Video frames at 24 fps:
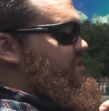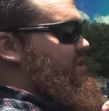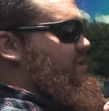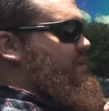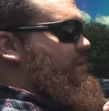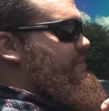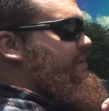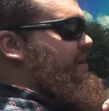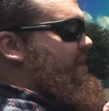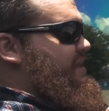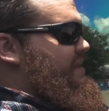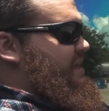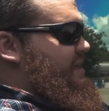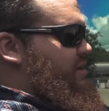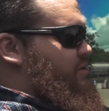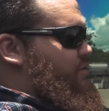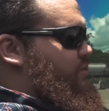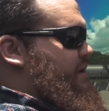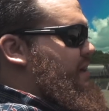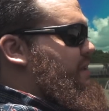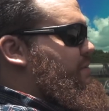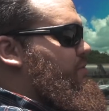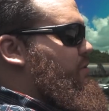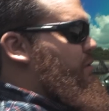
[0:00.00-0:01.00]
going to be an
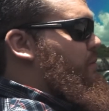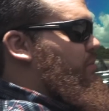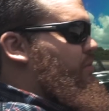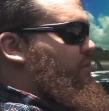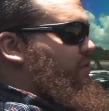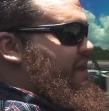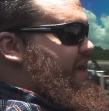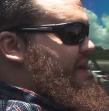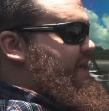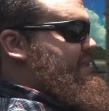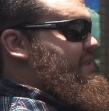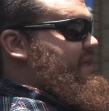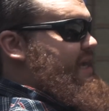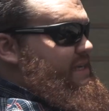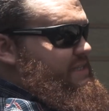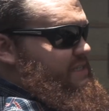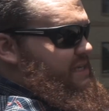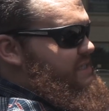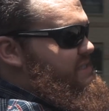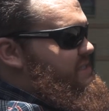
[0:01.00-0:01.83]
incredible blend, as I